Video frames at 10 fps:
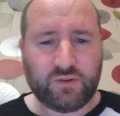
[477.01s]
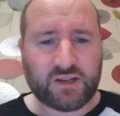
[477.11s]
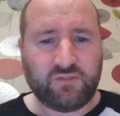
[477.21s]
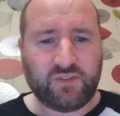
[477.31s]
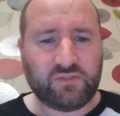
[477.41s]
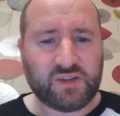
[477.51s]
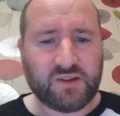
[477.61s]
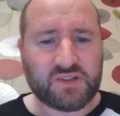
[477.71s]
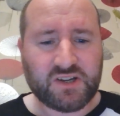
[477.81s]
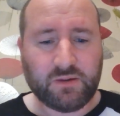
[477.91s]
like a
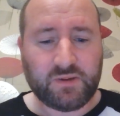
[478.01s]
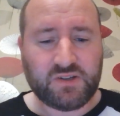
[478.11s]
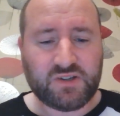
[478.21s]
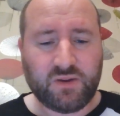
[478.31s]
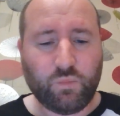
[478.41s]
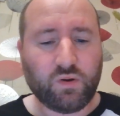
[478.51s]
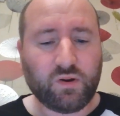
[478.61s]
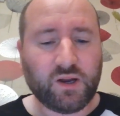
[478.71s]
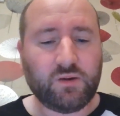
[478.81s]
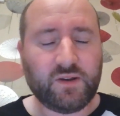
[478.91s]
50-hour JRPG in one
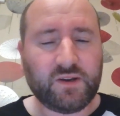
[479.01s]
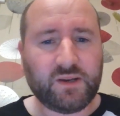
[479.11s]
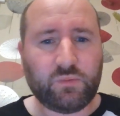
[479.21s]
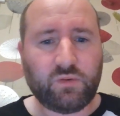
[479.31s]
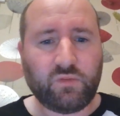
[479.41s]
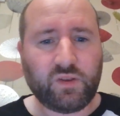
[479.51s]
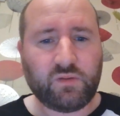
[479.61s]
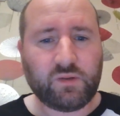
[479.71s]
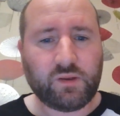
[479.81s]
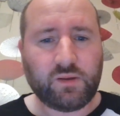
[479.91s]
go and do a review
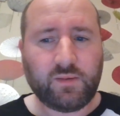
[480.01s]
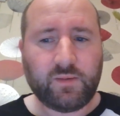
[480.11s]
of it.